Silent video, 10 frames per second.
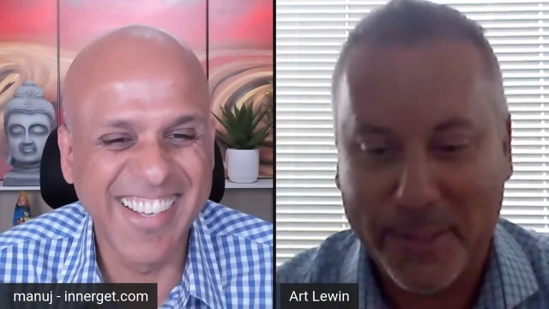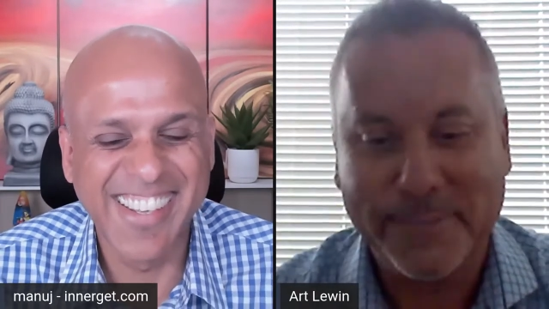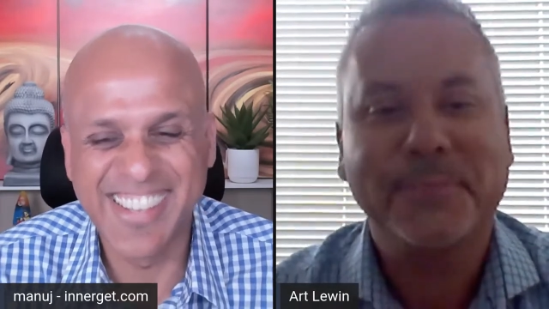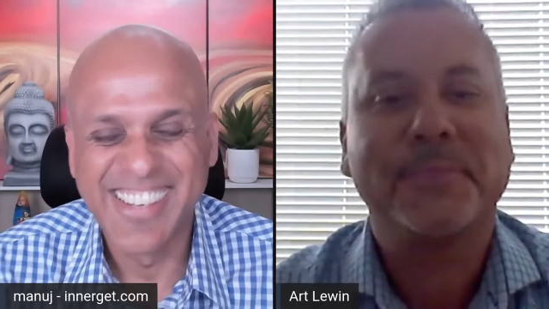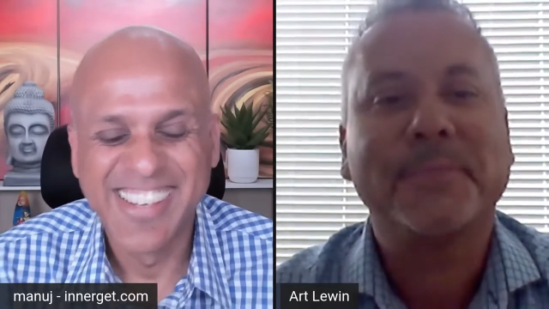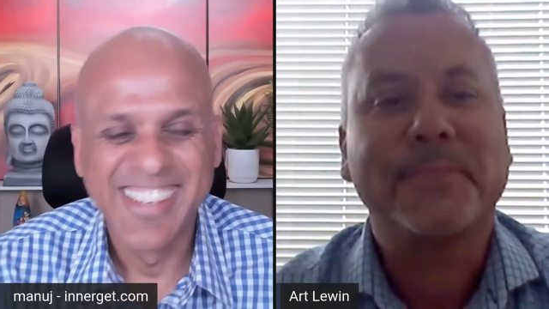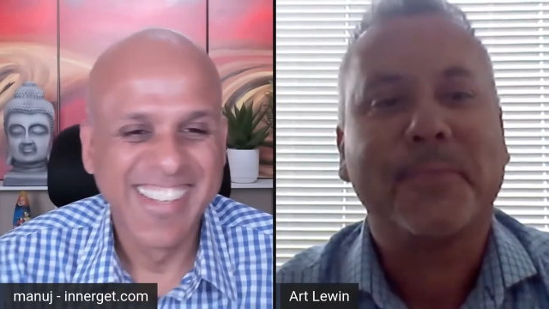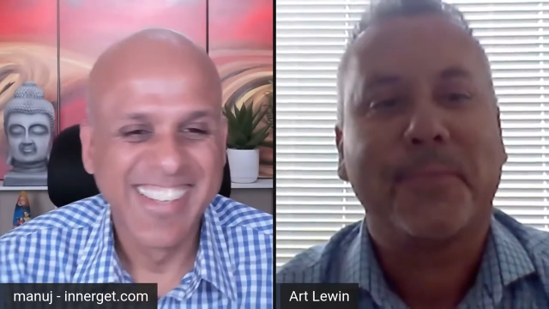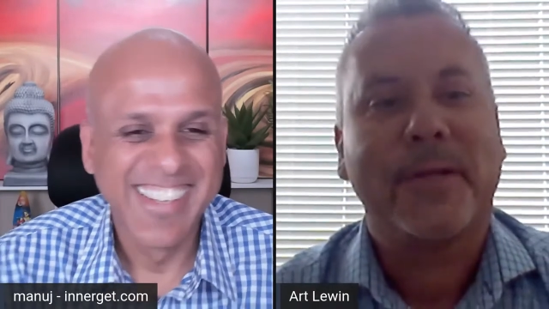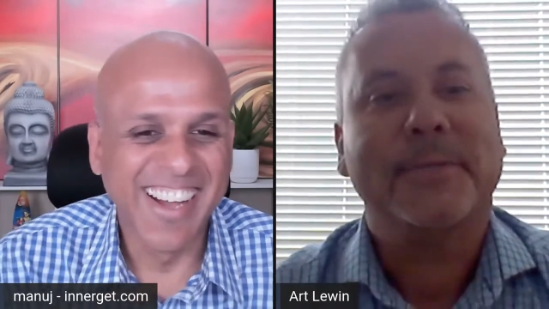Speaker 1: you know.
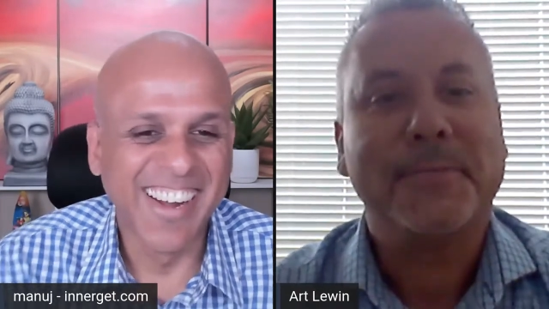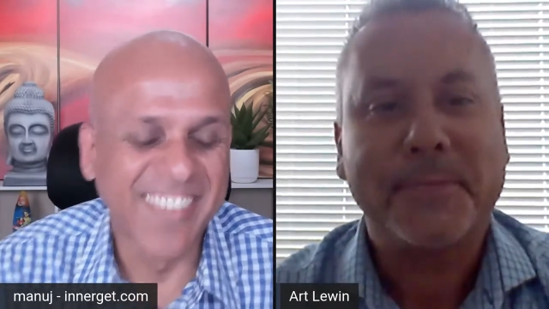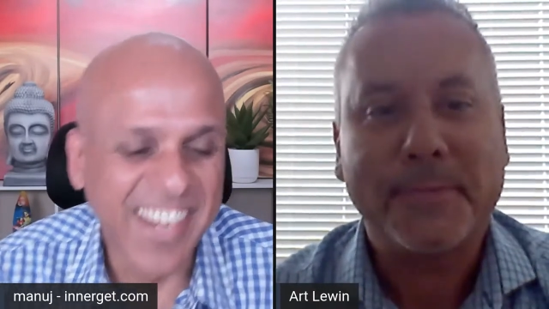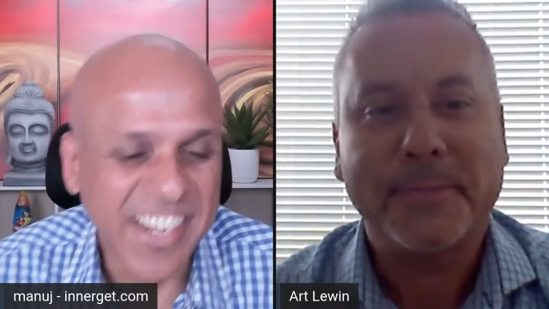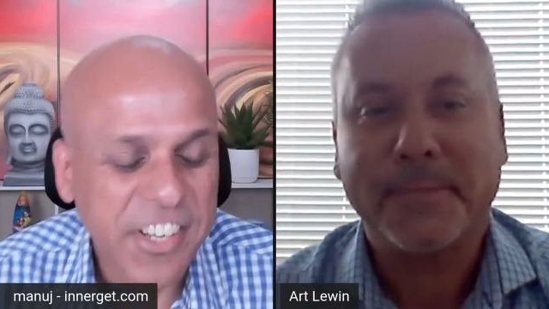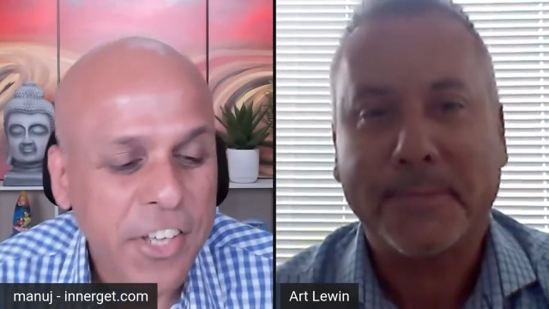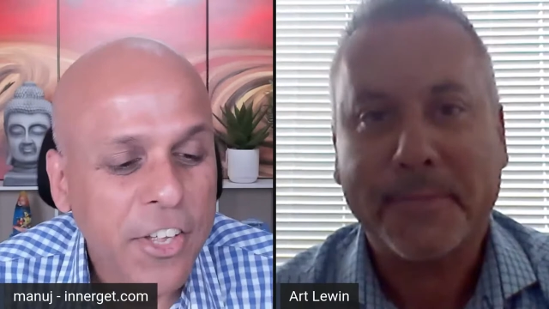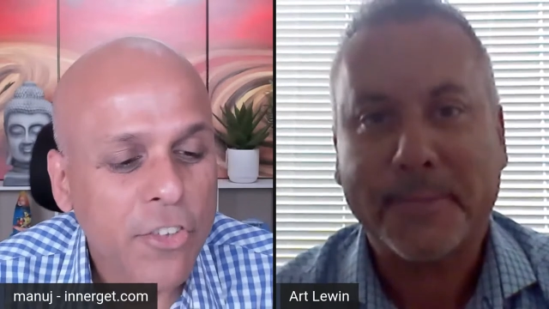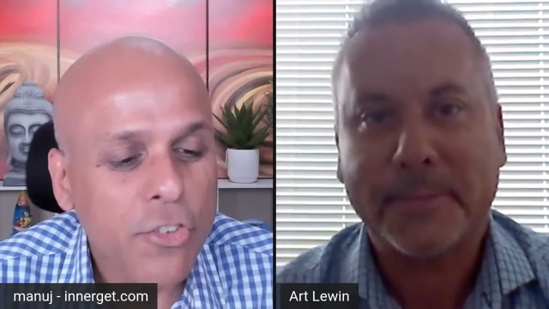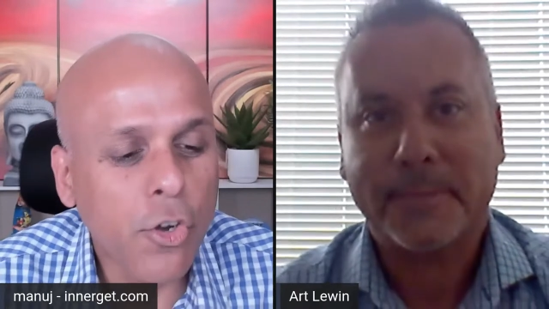All right.
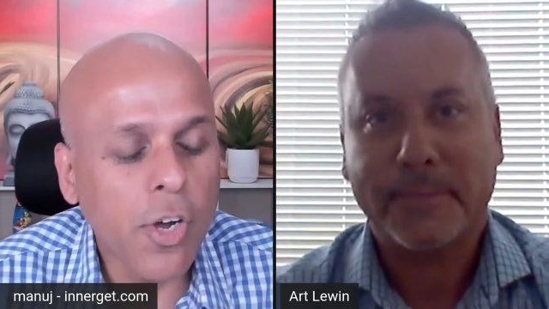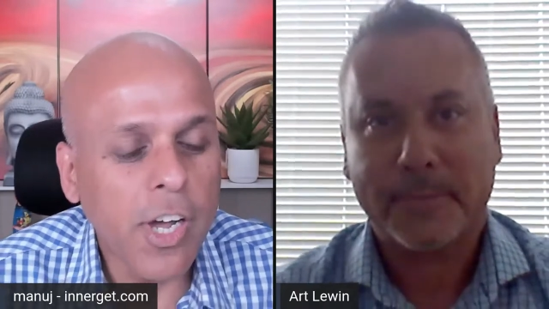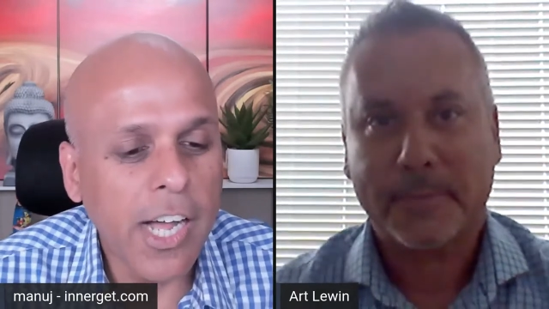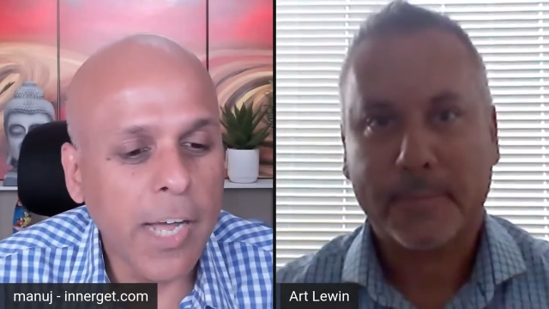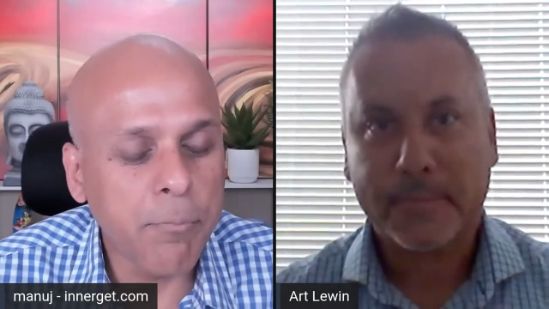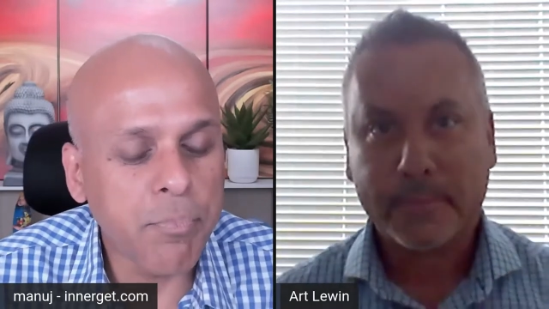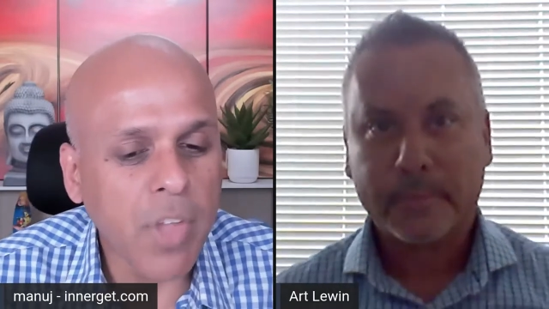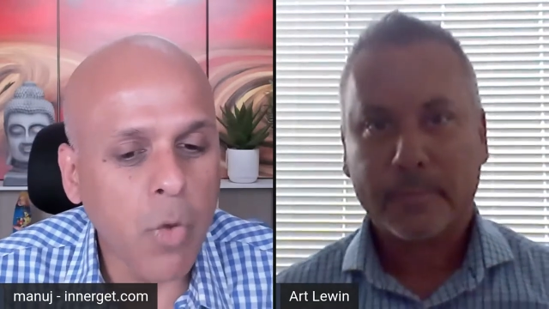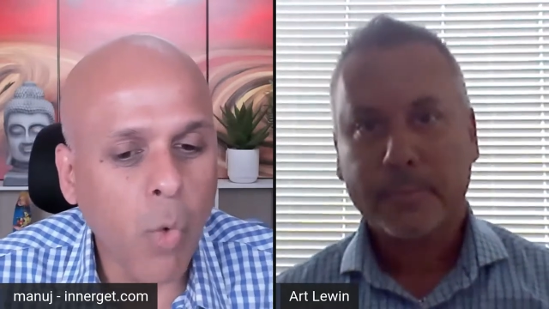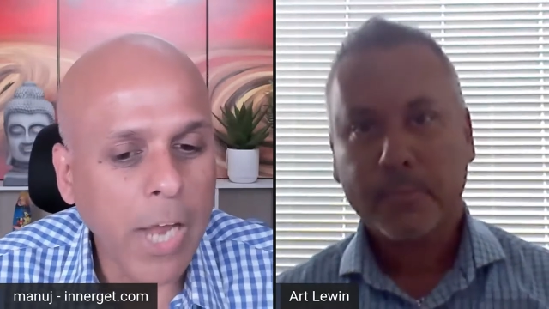So, um,
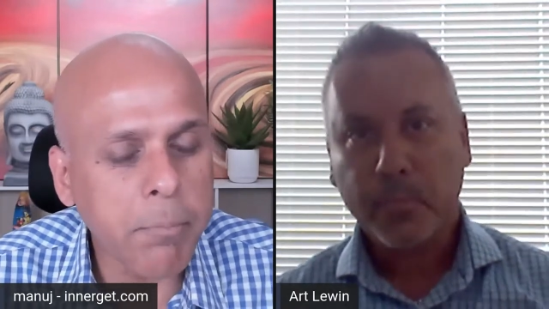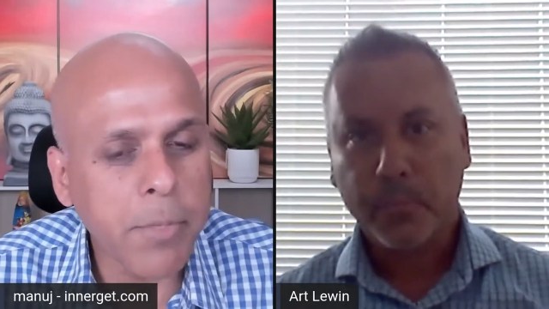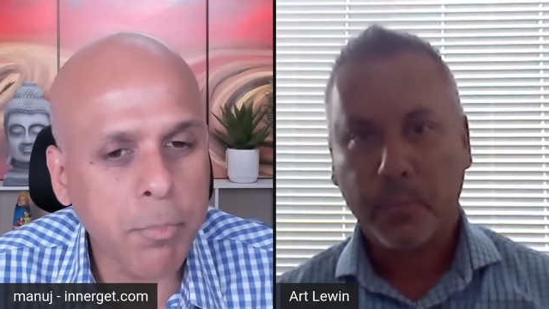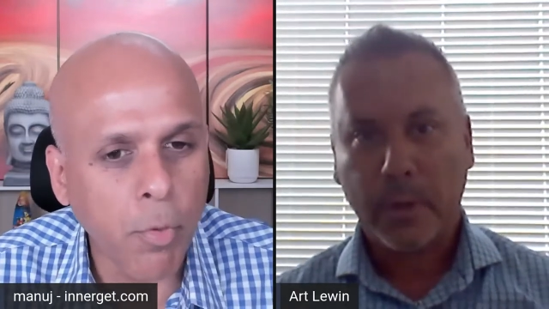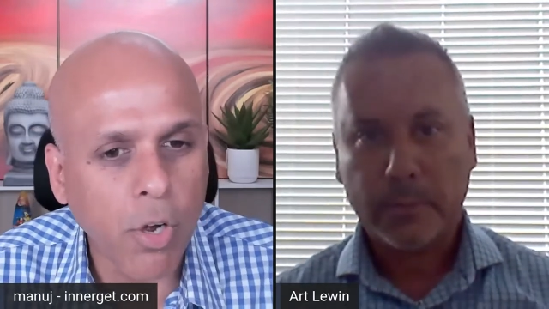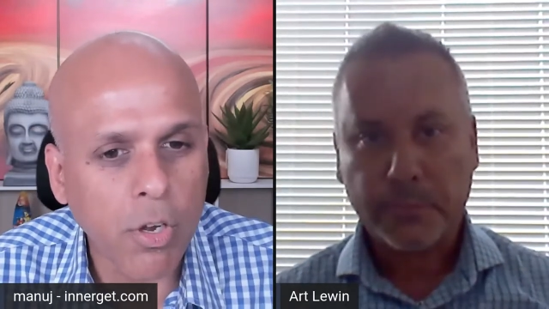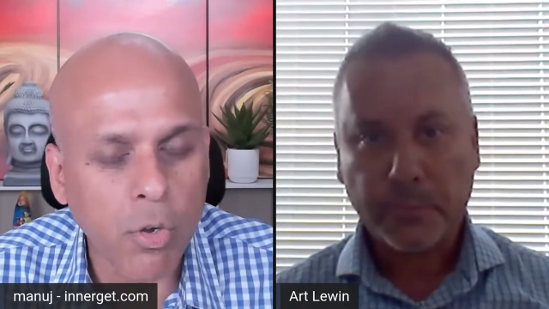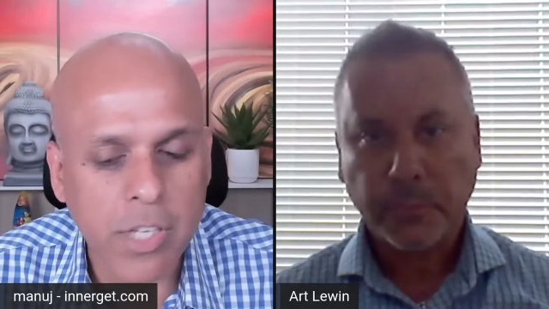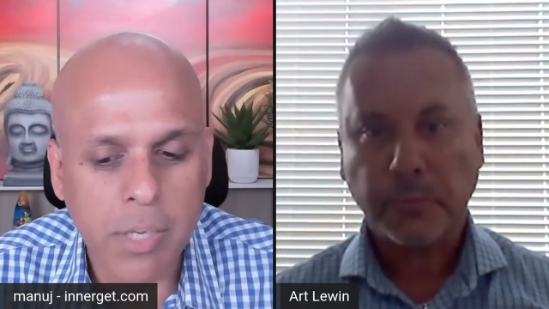why bespoke clothing?